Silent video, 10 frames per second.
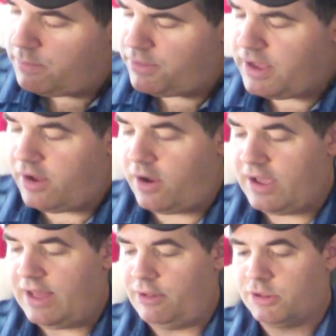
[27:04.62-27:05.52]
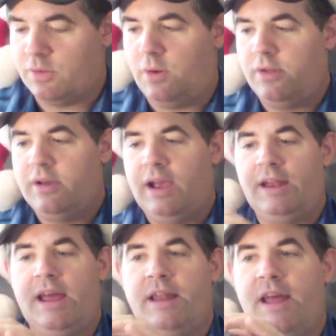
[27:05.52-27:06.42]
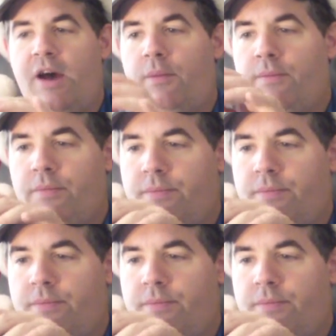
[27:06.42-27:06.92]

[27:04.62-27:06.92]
put that. Oh yeah, that was cool. And now